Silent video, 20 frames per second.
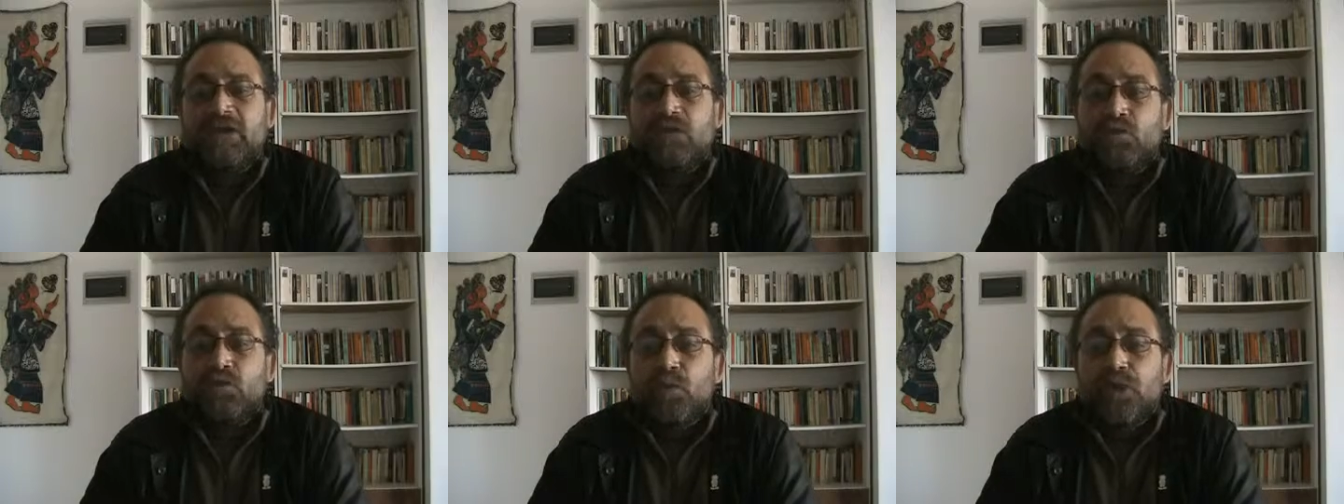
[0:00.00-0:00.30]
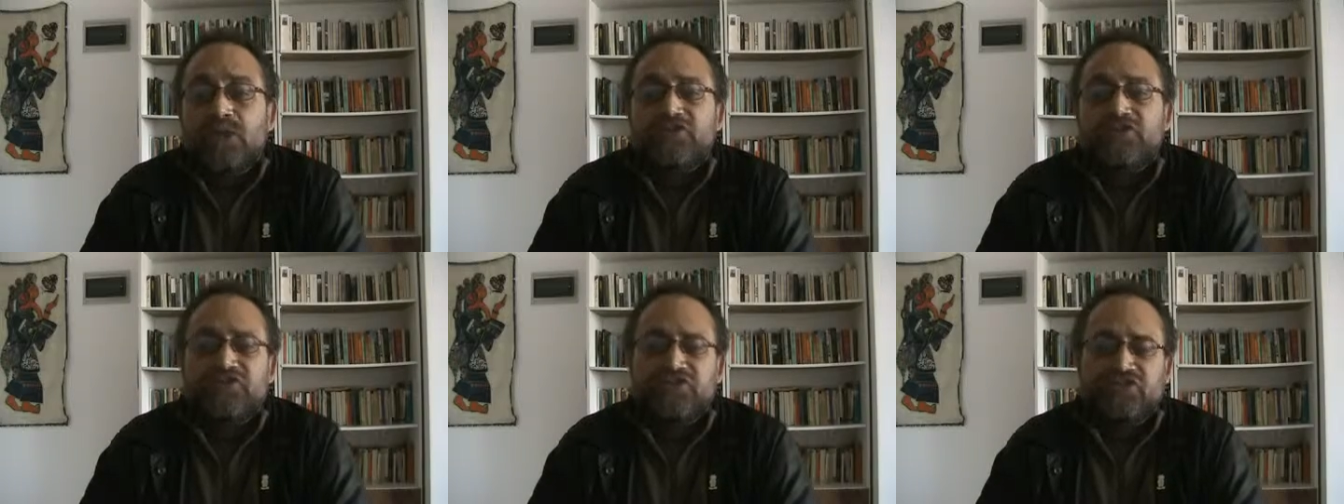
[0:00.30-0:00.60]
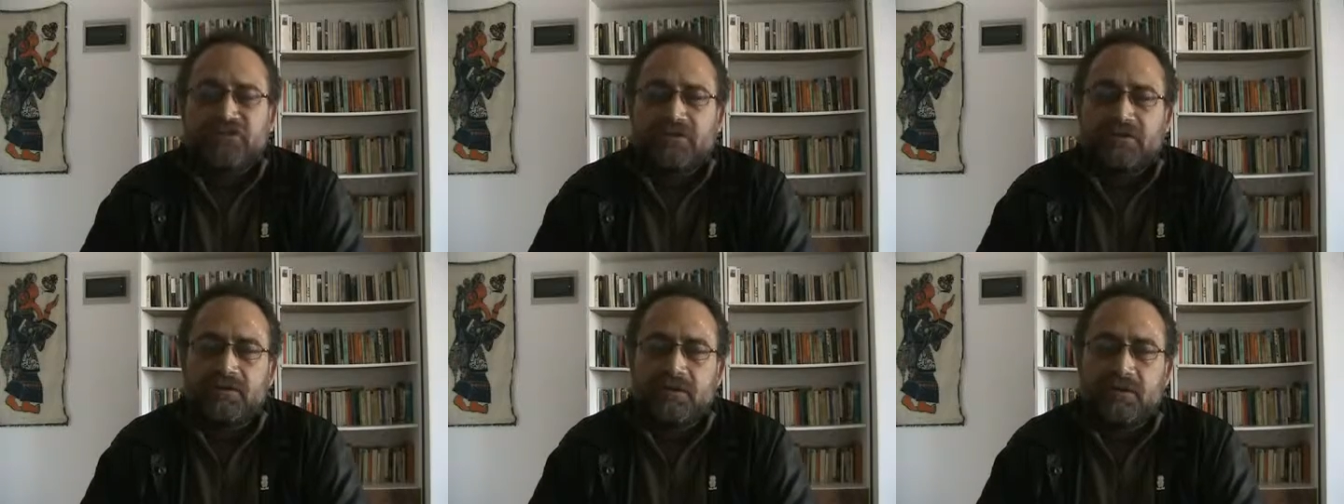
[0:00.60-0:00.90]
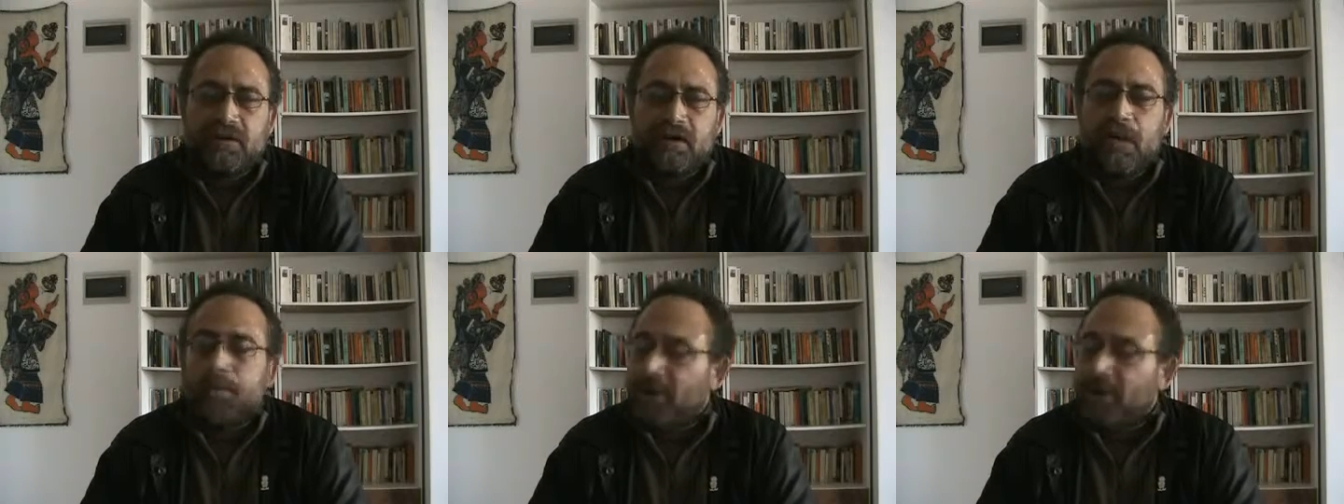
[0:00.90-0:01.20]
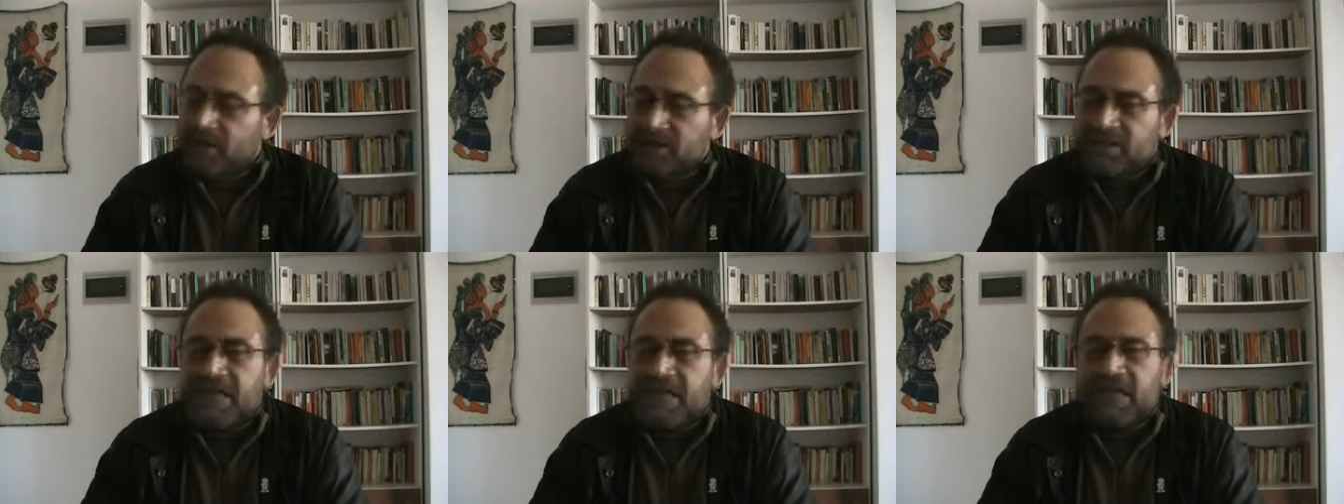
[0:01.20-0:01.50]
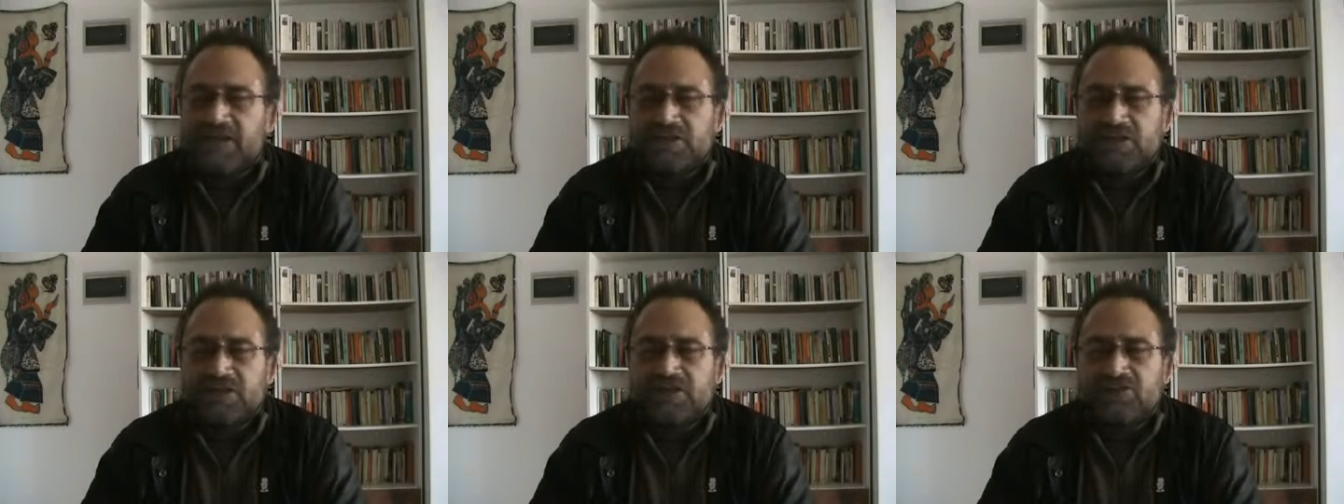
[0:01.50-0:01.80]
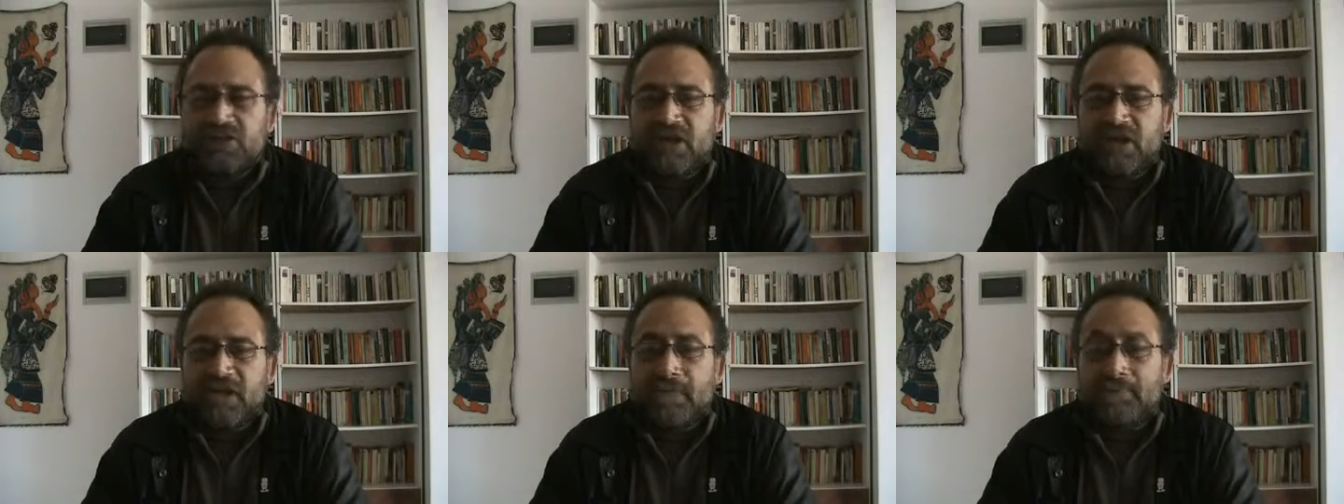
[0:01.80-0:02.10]
in which apartheid
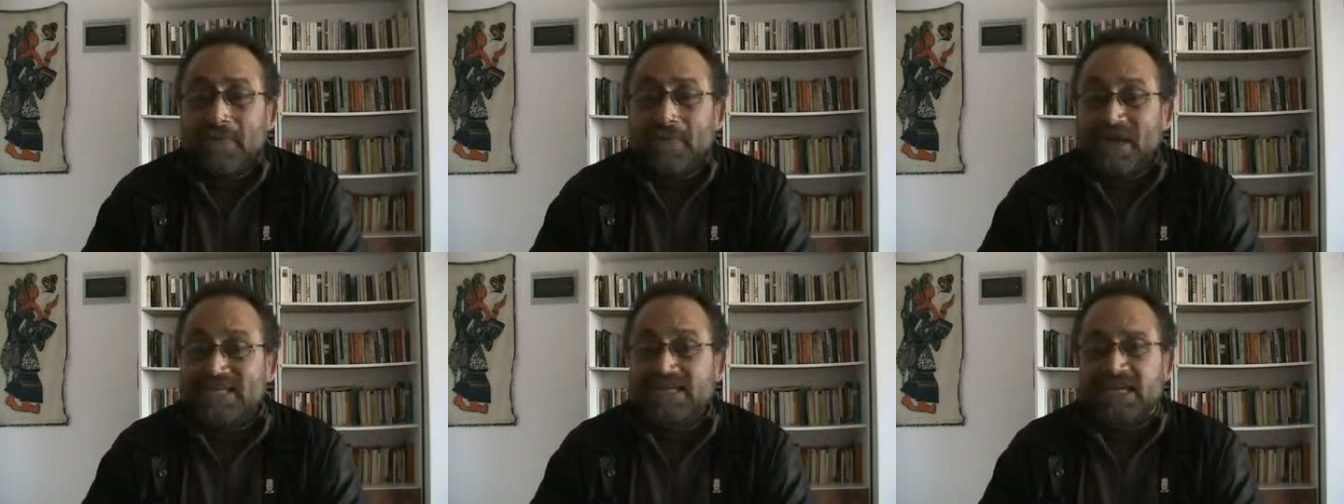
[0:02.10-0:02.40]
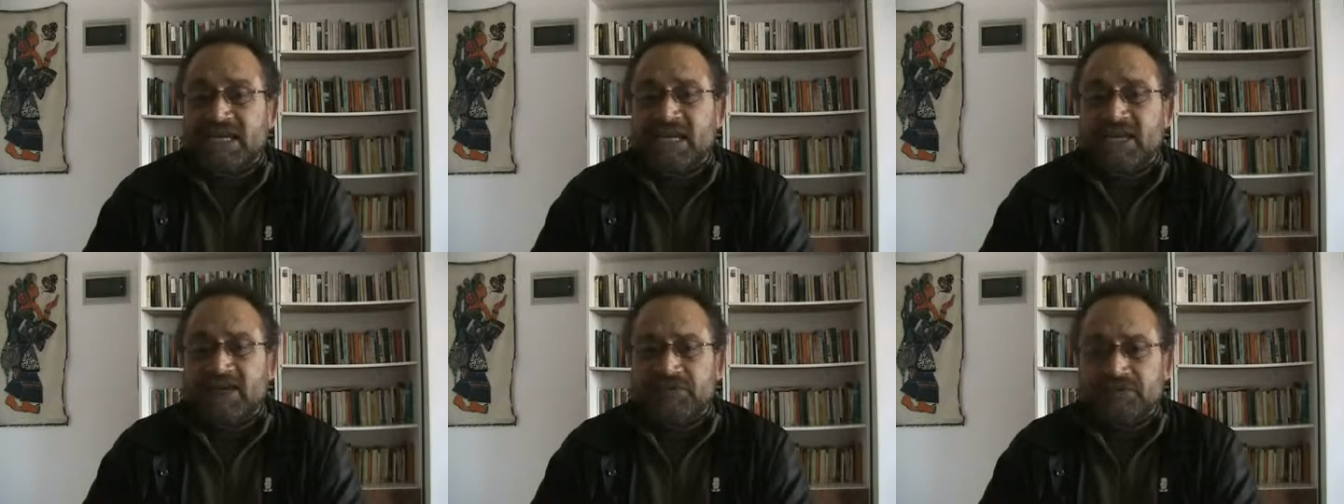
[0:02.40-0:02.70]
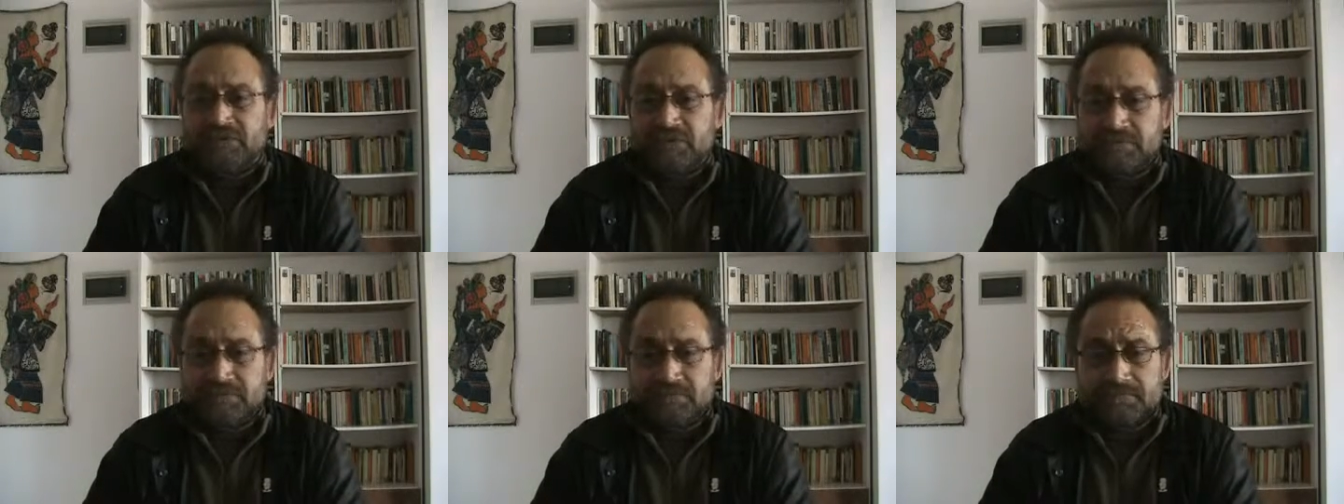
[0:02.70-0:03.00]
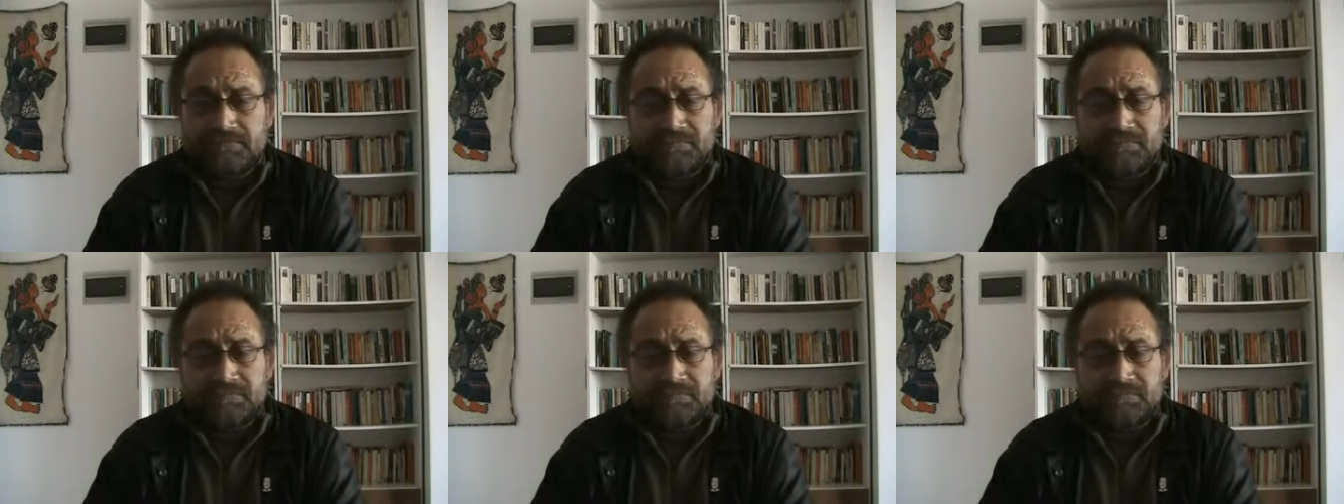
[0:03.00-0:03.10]
Israel massacred